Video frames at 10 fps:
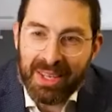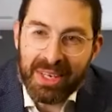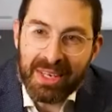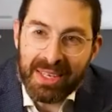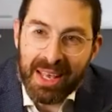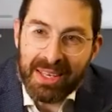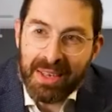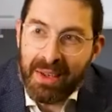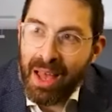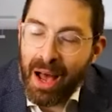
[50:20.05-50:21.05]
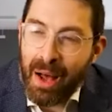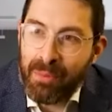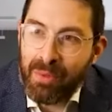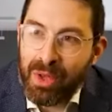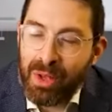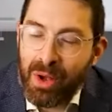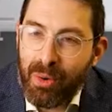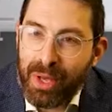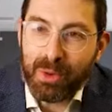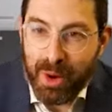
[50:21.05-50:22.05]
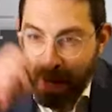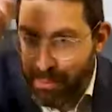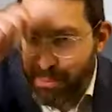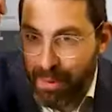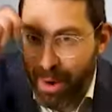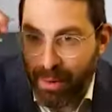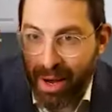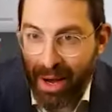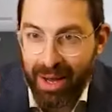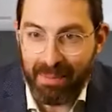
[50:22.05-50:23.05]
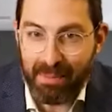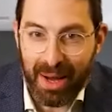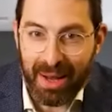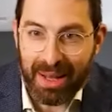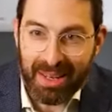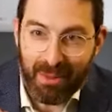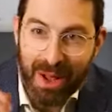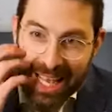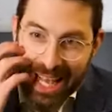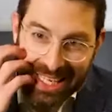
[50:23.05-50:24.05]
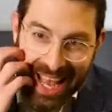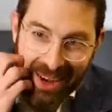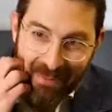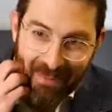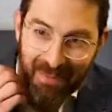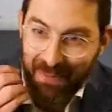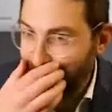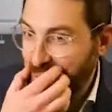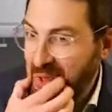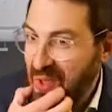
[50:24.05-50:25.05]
So he says, um, you know, he was wearing a, a, a, a Red Sox hat. Mm-hmm.